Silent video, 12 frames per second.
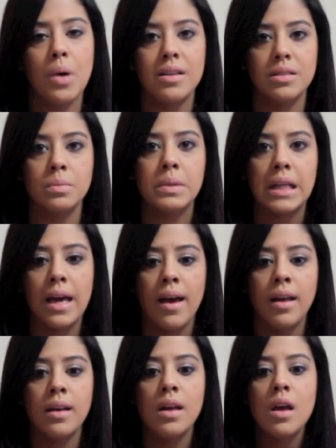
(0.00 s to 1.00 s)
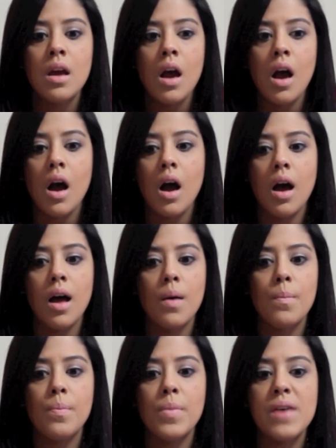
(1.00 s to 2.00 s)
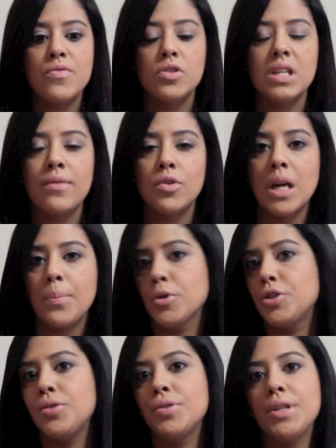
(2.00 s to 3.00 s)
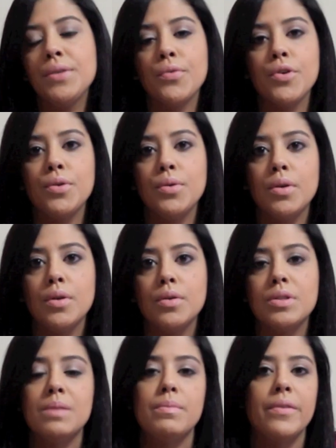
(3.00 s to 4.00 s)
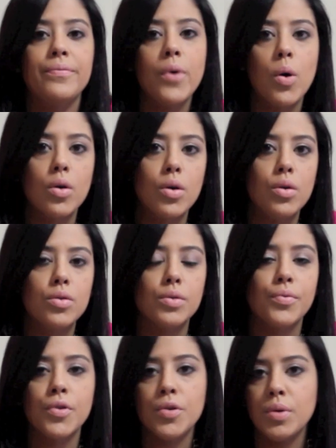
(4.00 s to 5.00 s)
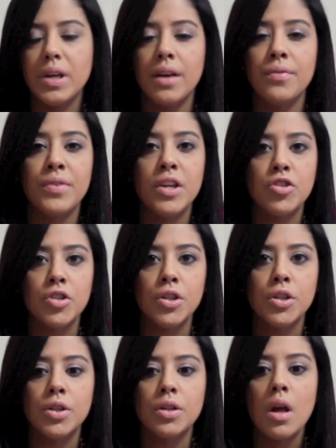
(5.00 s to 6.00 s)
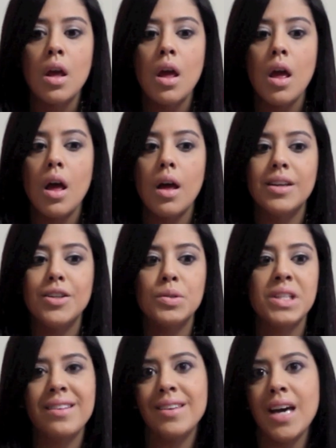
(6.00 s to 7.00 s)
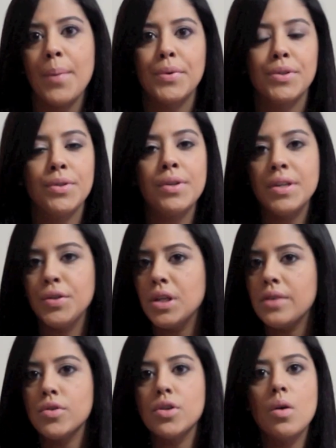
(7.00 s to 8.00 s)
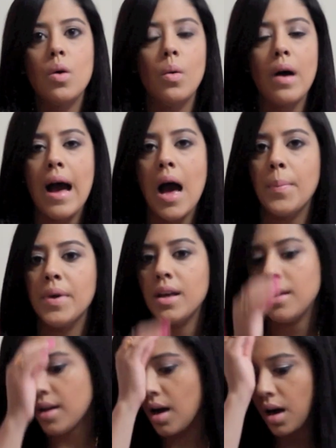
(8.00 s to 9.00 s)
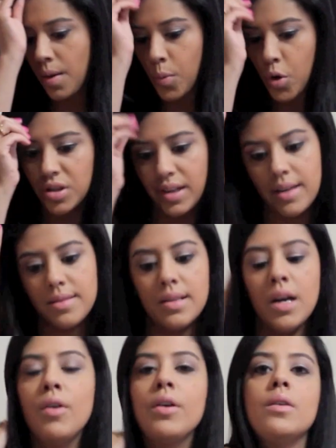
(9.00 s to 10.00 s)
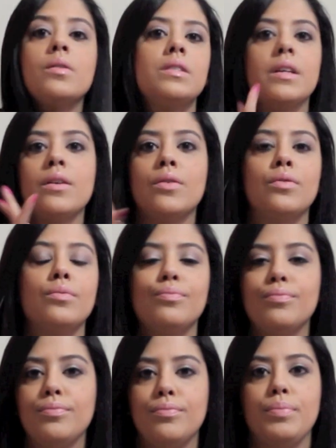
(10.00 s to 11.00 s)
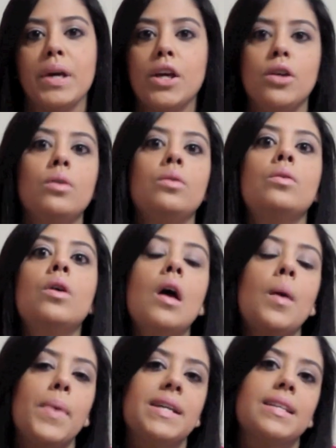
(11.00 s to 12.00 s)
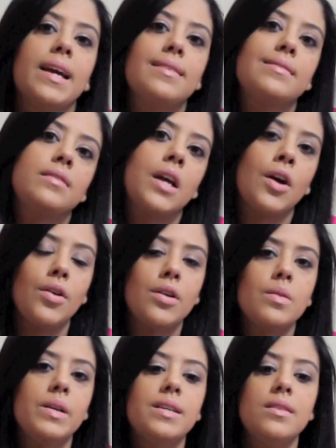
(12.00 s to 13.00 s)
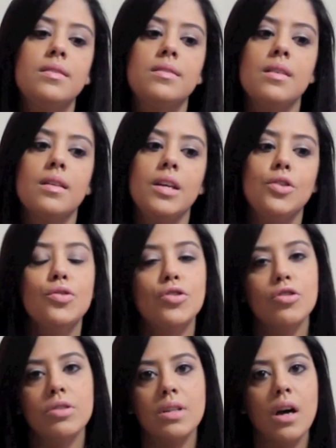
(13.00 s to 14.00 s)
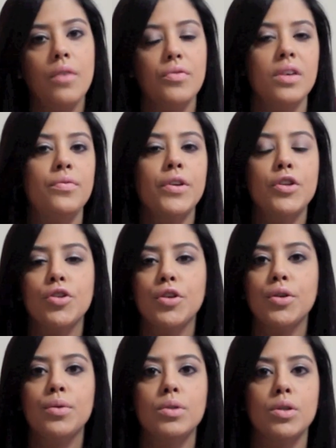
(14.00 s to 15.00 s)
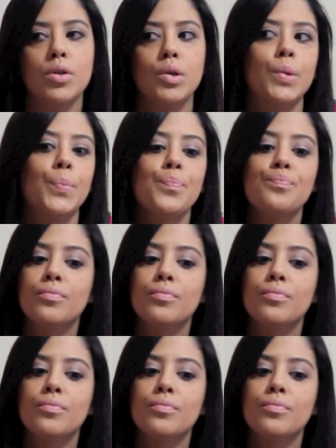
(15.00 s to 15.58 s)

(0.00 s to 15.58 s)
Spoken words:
you possibly can. If there's ever an opportunity for you to submit photos or for you to get featured, you know, take the opportunity. You never know what will happen. Worst case scenario is they don't pick you. Best case scenario is they use your stuff, they feature you to